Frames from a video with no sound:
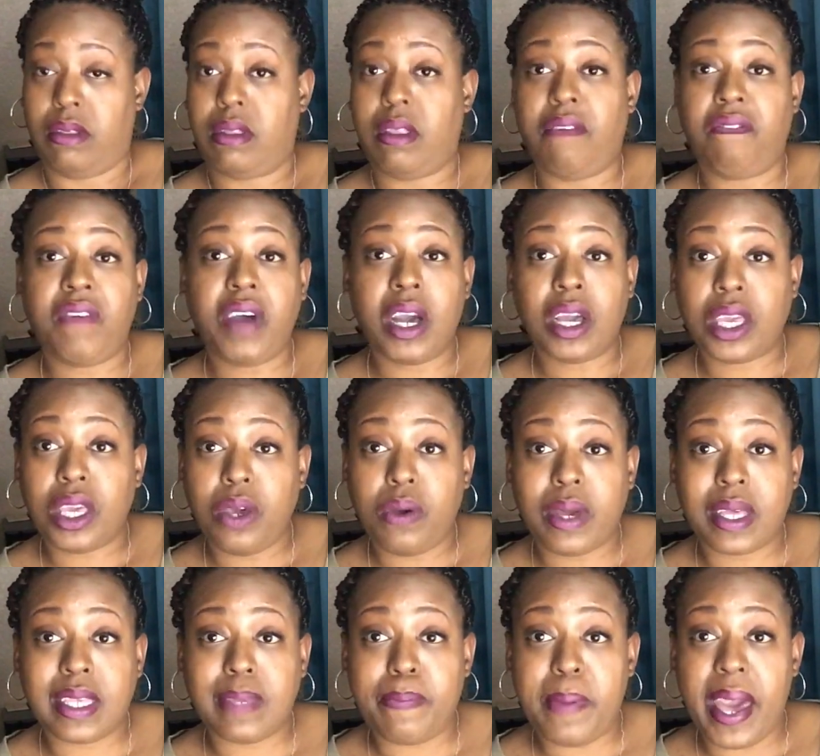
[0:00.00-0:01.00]
the fuck you
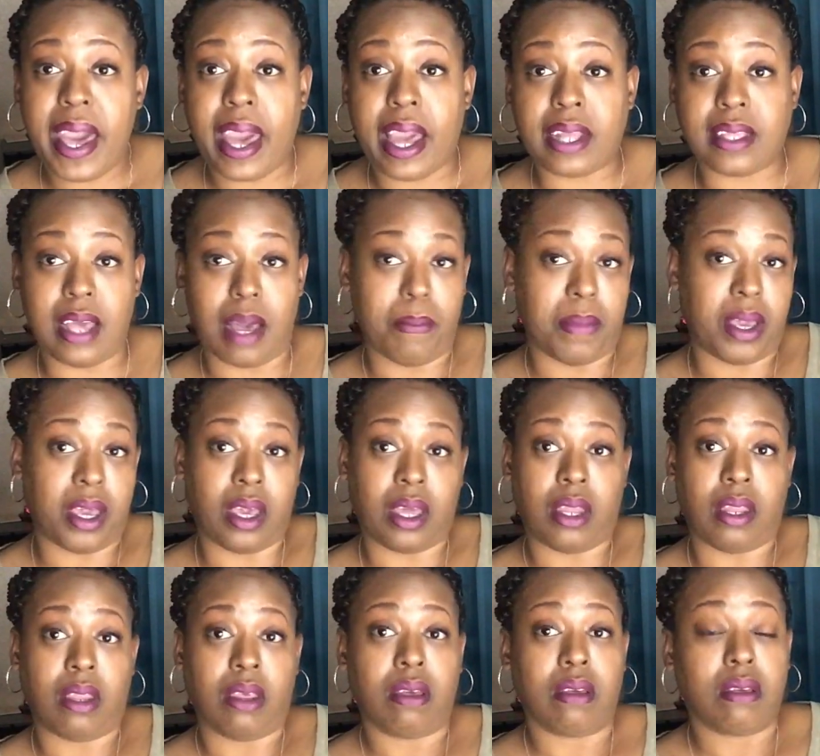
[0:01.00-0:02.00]
expect? I
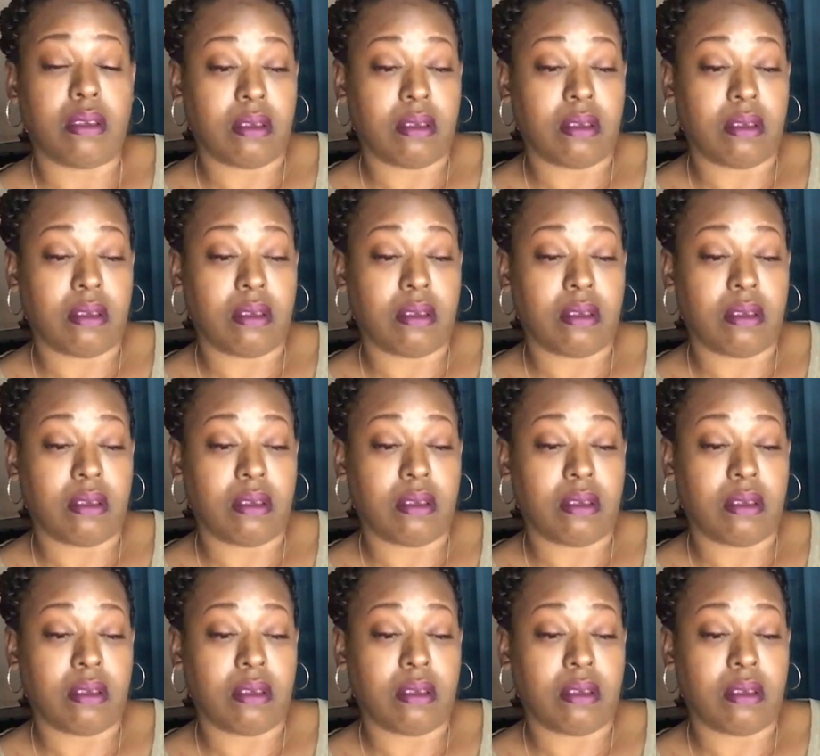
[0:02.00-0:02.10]
mean...